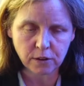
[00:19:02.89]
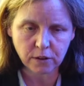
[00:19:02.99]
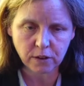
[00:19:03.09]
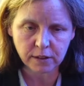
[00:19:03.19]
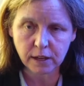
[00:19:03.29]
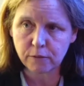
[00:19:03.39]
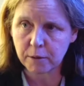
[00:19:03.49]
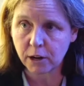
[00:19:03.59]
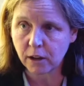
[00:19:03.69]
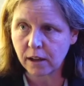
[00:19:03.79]
show called Native
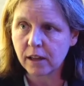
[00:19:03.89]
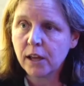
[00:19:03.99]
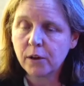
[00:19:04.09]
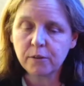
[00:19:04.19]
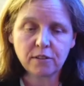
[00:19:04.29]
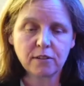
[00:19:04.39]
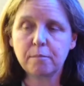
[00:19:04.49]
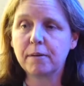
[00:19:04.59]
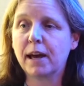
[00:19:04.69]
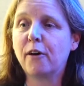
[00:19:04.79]
America, which is
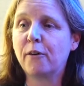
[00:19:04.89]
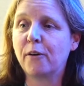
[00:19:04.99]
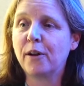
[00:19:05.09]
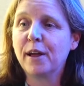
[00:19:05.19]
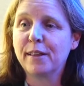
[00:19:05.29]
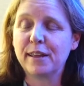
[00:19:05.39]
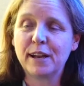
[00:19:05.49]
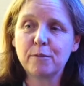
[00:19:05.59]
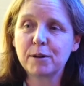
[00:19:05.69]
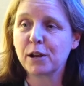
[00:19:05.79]
about the
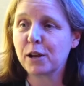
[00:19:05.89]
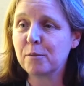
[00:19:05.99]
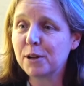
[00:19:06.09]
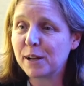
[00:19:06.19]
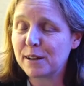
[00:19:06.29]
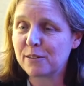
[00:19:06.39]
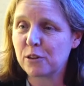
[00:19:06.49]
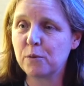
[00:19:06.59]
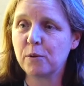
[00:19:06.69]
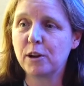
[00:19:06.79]
Native American communities
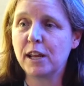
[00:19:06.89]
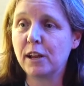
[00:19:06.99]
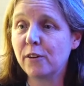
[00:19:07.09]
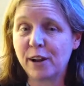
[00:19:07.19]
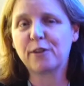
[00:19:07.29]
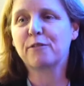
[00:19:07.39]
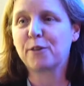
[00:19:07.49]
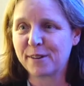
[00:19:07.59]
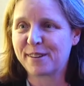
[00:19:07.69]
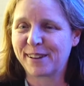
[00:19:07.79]
who were here and are, of
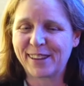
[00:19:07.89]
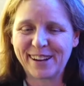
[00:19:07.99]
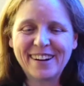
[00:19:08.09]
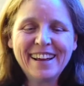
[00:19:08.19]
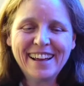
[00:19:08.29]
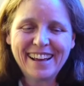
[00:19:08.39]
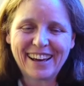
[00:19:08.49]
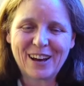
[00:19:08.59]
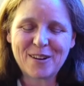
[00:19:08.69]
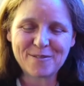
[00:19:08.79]
course, still here,
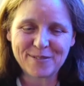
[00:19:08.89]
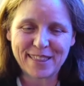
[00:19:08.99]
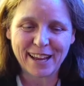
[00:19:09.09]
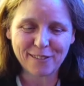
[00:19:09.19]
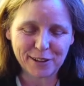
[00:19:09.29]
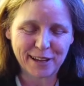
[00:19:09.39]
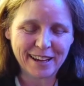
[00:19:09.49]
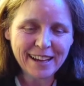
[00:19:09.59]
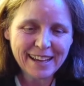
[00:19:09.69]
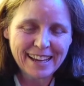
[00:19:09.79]
um,
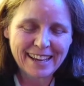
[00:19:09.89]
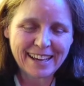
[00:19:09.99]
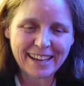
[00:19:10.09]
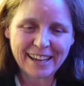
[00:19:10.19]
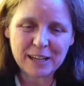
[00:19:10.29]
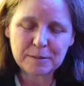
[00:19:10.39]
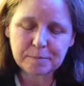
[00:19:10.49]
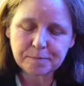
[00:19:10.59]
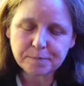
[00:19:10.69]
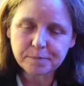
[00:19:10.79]
thankfully. Uh,
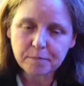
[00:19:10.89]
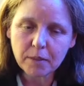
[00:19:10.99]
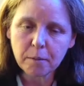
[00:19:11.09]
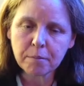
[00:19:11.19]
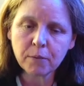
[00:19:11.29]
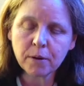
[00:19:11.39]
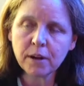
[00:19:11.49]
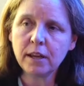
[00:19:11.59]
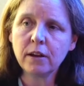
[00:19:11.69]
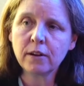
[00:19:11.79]
but were
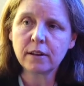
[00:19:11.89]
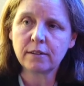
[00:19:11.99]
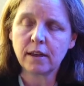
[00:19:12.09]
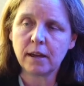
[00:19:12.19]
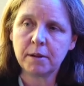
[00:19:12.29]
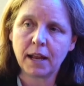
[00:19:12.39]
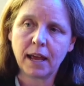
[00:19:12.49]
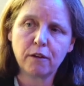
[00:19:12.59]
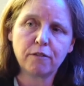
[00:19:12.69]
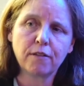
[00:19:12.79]
here at the time and
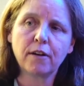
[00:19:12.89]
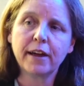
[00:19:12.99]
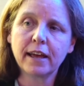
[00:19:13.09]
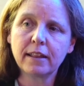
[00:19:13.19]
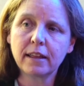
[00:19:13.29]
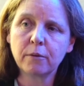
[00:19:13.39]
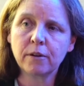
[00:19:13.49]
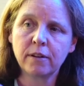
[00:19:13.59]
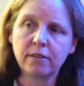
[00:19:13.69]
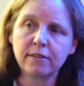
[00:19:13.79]
how far ahead they
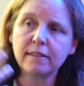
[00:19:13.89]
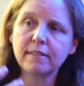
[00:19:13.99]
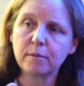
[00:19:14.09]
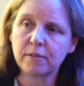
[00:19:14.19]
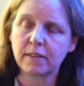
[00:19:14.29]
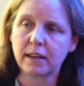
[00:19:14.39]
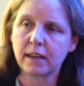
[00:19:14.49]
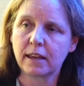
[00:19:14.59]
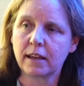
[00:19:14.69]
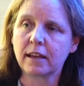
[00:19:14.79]
were in systems
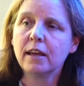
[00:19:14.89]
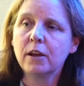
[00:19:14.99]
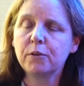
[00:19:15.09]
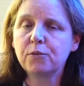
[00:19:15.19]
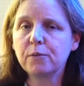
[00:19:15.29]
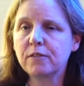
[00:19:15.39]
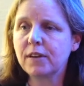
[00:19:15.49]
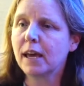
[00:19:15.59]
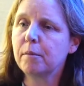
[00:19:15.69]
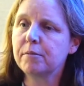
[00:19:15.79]
thinking, which would have
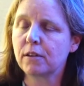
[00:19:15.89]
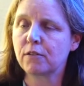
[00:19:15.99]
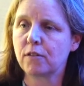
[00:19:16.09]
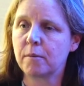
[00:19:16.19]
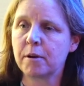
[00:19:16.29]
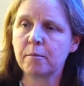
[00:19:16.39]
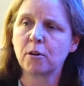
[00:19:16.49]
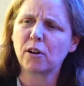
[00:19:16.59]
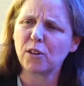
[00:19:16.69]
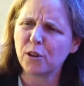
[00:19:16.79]
kept us from our
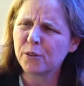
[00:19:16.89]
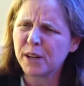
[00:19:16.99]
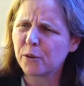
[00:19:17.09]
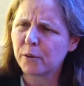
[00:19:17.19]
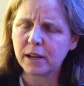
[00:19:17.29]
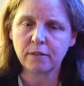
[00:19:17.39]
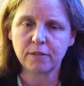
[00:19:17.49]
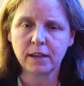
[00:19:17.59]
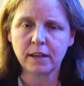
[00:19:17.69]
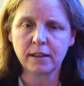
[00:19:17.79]
more colonial way of
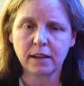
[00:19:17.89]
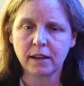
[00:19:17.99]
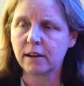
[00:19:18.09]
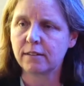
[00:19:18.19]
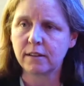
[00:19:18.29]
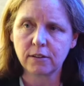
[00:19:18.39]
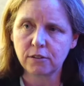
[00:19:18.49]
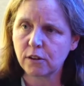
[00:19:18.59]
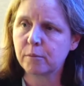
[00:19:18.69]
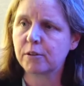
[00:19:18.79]
thinking that got us into
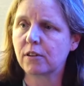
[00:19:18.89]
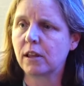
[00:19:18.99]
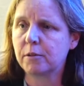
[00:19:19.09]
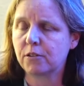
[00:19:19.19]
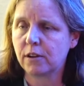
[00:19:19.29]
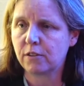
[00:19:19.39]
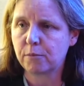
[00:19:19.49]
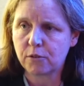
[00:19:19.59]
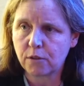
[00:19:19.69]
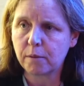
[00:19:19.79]
so much climate
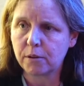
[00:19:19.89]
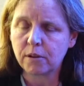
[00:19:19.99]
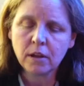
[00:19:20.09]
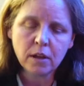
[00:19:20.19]
change trouble.